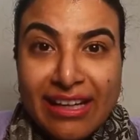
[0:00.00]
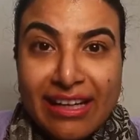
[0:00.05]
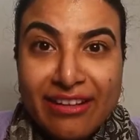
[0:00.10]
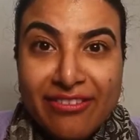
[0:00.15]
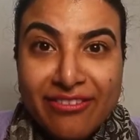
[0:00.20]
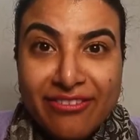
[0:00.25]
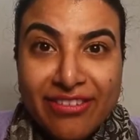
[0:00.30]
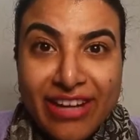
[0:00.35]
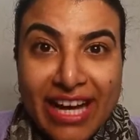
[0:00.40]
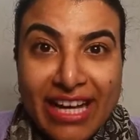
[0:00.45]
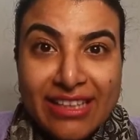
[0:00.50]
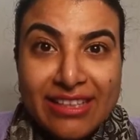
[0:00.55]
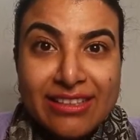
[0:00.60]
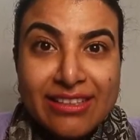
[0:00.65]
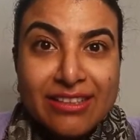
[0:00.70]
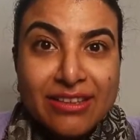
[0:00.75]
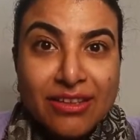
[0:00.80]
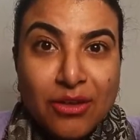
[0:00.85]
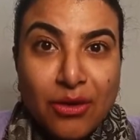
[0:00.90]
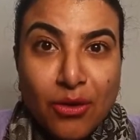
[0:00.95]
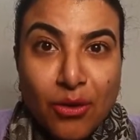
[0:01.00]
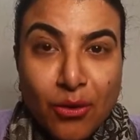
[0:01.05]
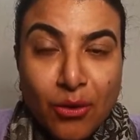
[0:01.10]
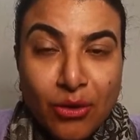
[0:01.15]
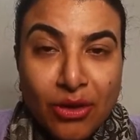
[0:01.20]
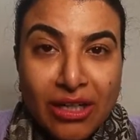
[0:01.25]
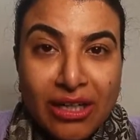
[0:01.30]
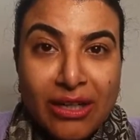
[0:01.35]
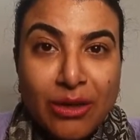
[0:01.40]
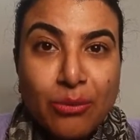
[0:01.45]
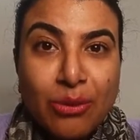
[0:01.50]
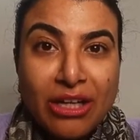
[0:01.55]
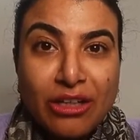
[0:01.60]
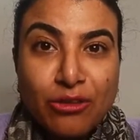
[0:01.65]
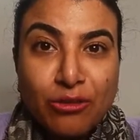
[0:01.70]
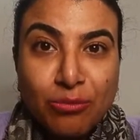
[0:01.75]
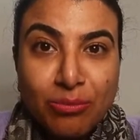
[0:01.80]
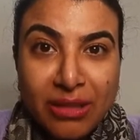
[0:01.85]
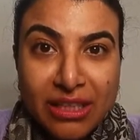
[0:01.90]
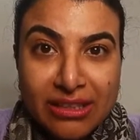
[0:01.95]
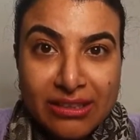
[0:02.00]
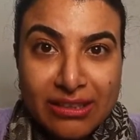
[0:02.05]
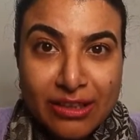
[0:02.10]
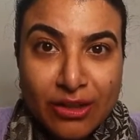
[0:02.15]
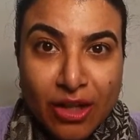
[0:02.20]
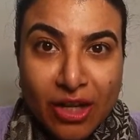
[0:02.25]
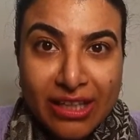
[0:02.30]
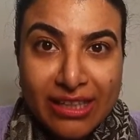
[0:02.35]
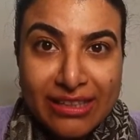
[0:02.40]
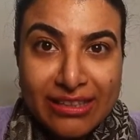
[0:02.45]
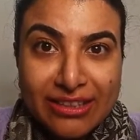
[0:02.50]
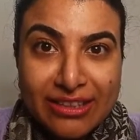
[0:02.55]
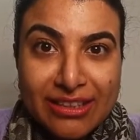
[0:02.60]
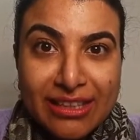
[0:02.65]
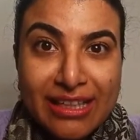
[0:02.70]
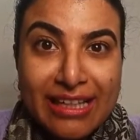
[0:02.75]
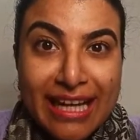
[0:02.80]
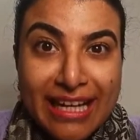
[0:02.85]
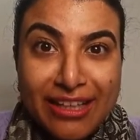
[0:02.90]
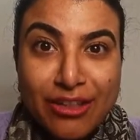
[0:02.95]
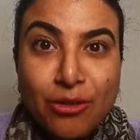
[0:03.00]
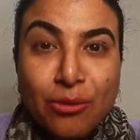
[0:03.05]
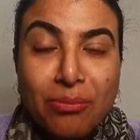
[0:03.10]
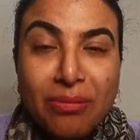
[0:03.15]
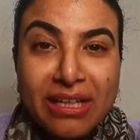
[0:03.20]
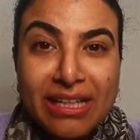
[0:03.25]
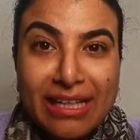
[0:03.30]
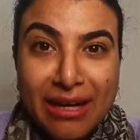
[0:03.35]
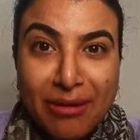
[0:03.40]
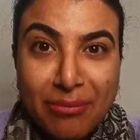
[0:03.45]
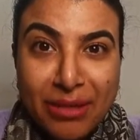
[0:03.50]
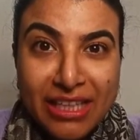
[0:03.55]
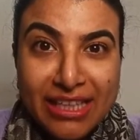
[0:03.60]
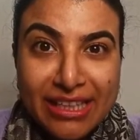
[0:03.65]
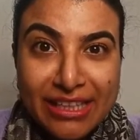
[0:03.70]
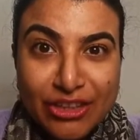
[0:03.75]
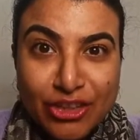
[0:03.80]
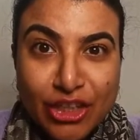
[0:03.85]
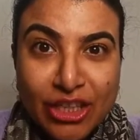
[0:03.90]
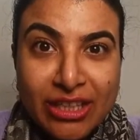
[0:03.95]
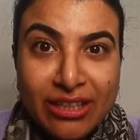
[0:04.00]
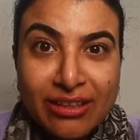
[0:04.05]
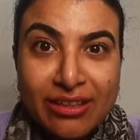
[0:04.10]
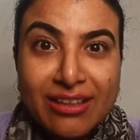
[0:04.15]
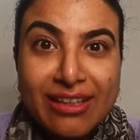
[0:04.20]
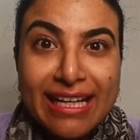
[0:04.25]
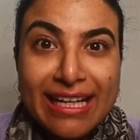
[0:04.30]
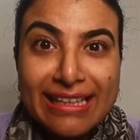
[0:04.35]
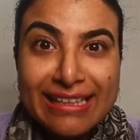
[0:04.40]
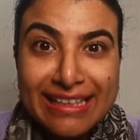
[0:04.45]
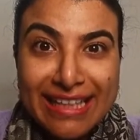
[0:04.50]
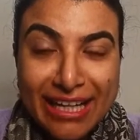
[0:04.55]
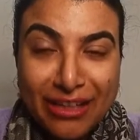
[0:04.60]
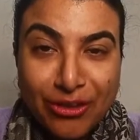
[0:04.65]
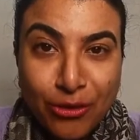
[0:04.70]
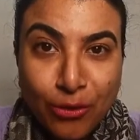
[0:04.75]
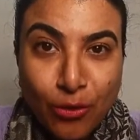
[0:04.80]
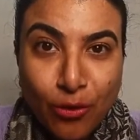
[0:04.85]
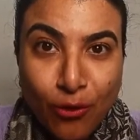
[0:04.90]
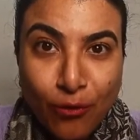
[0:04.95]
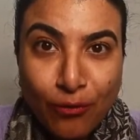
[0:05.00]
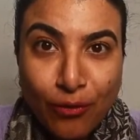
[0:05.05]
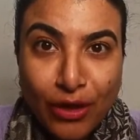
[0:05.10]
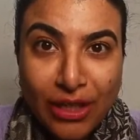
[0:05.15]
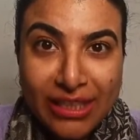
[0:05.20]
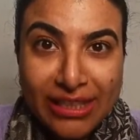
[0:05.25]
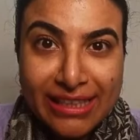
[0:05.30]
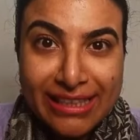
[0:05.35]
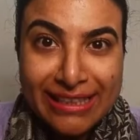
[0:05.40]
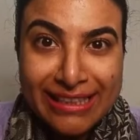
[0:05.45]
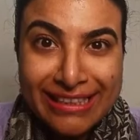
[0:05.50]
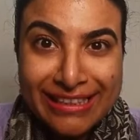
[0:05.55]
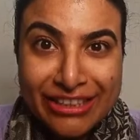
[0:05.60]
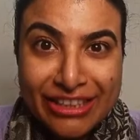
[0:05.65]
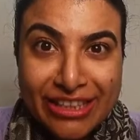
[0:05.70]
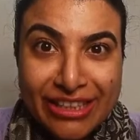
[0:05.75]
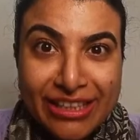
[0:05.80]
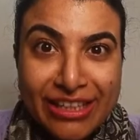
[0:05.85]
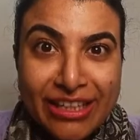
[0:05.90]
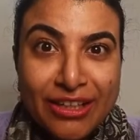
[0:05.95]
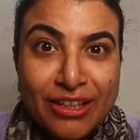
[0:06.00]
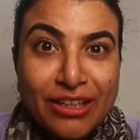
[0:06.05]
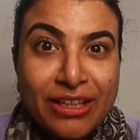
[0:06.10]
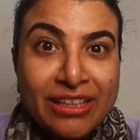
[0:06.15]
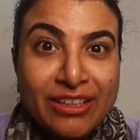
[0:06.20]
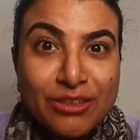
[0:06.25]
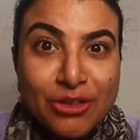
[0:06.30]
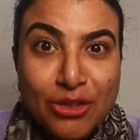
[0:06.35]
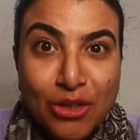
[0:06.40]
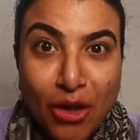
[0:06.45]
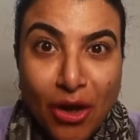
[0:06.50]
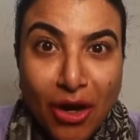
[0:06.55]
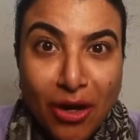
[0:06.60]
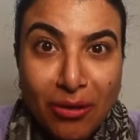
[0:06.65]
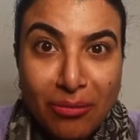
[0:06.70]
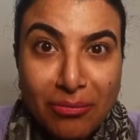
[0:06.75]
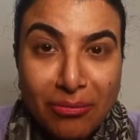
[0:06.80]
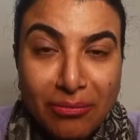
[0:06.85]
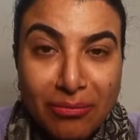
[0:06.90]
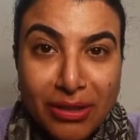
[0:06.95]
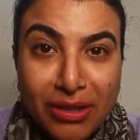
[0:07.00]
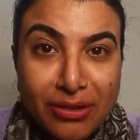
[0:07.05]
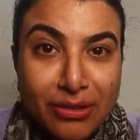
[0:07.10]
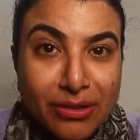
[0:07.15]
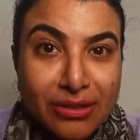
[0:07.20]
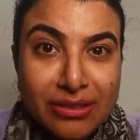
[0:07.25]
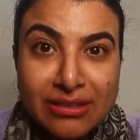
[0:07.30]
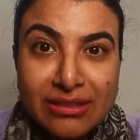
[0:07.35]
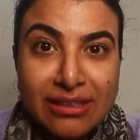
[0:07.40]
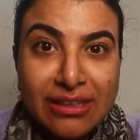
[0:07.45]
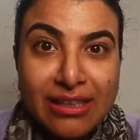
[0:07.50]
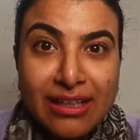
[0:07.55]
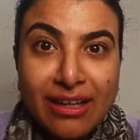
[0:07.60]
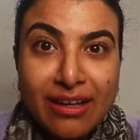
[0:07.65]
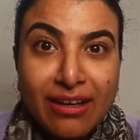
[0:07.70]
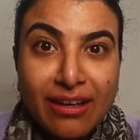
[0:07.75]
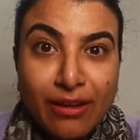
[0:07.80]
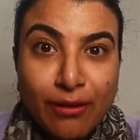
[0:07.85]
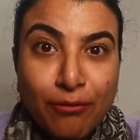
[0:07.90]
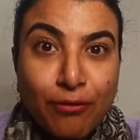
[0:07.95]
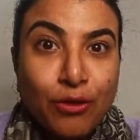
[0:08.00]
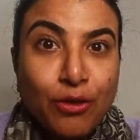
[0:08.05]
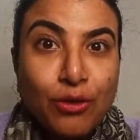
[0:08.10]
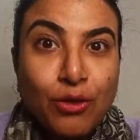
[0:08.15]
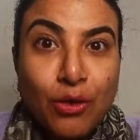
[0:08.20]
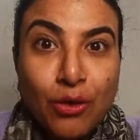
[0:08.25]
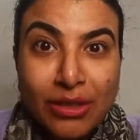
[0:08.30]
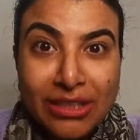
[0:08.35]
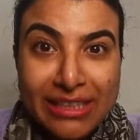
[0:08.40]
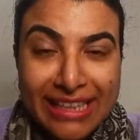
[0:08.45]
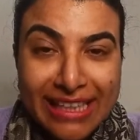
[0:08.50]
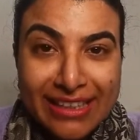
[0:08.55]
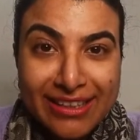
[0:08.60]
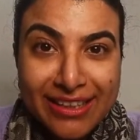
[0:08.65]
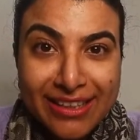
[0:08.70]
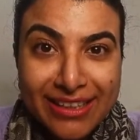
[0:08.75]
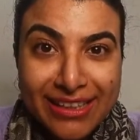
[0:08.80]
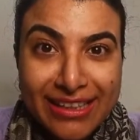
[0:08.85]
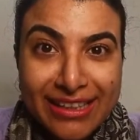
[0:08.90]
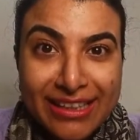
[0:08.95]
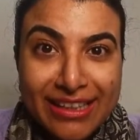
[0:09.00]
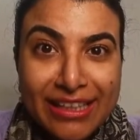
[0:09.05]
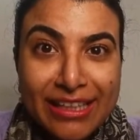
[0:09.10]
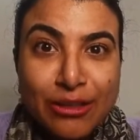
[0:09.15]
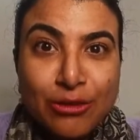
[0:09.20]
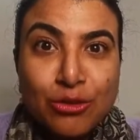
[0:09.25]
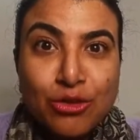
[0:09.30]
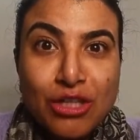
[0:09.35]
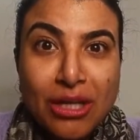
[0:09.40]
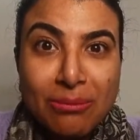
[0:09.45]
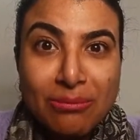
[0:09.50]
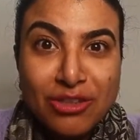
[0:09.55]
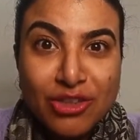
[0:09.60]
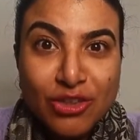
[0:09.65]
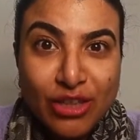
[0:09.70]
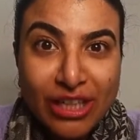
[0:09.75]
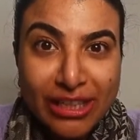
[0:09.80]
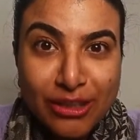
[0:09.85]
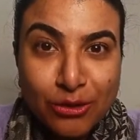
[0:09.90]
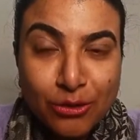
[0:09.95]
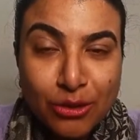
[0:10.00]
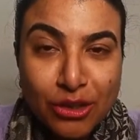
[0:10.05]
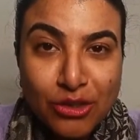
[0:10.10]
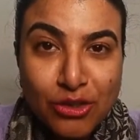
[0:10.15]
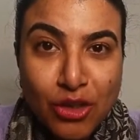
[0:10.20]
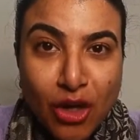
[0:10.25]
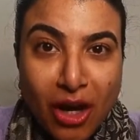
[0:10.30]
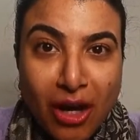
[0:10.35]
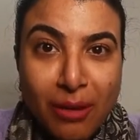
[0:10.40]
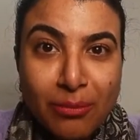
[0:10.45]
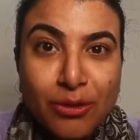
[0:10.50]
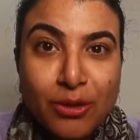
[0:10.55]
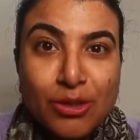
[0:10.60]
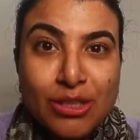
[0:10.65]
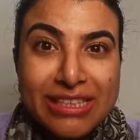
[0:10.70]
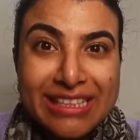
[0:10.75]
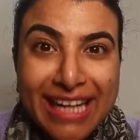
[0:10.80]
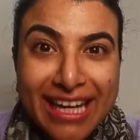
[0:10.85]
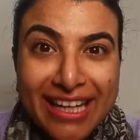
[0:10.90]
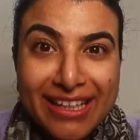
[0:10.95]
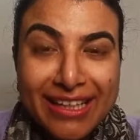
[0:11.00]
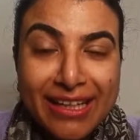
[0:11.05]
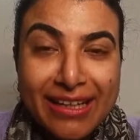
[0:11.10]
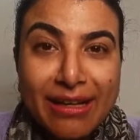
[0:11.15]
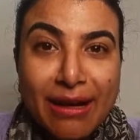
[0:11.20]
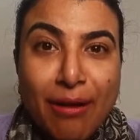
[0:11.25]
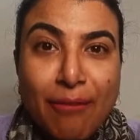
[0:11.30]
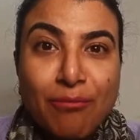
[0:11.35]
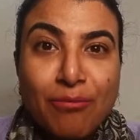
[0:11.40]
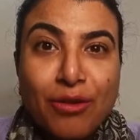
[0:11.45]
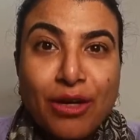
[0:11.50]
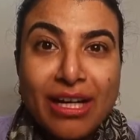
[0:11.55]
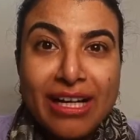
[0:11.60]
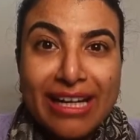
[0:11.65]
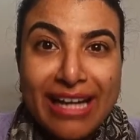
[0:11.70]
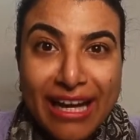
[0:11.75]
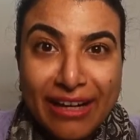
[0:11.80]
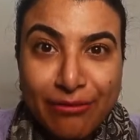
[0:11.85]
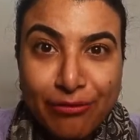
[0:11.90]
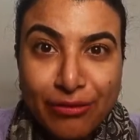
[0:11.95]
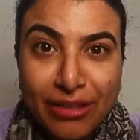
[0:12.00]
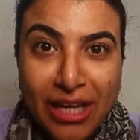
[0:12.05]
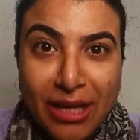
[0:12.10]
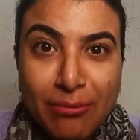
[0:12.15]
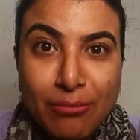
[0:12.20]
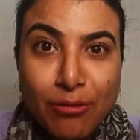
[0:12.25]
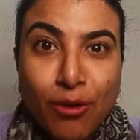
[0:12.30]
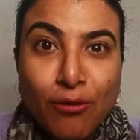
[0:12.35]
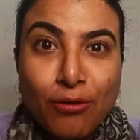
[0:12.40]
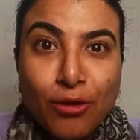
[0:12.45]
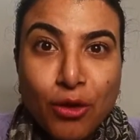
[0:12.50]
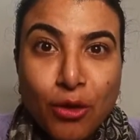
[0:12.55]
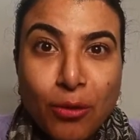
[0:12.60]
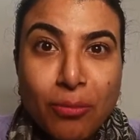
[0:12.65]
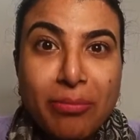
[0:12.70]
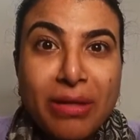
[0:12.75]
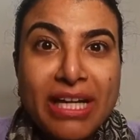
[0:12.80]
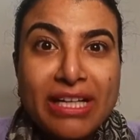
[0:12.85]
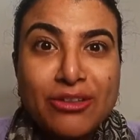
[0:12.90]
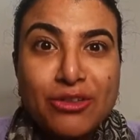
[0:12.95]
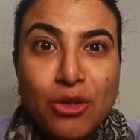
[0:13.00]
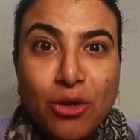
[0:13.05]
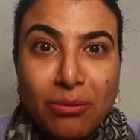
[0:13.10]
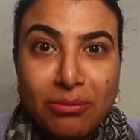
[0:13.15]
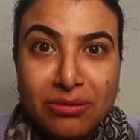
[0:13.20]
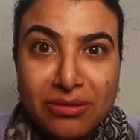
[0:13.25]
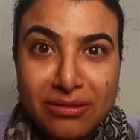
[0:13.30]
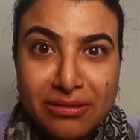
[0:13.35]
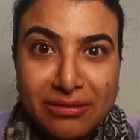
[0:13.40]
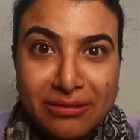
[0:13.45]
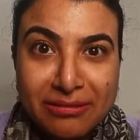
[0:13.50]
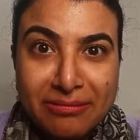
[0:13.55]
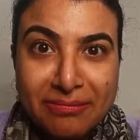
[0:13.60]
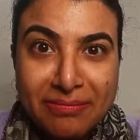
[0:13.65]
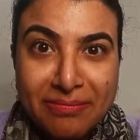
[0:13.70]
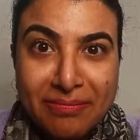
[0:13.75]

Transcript: invest only when you've built the knowledge. Like you become an engineer and then you go for an engineering job because if you don't take the degree, you jump straight to a job, you're signing up for a lifetime of low paying jobs.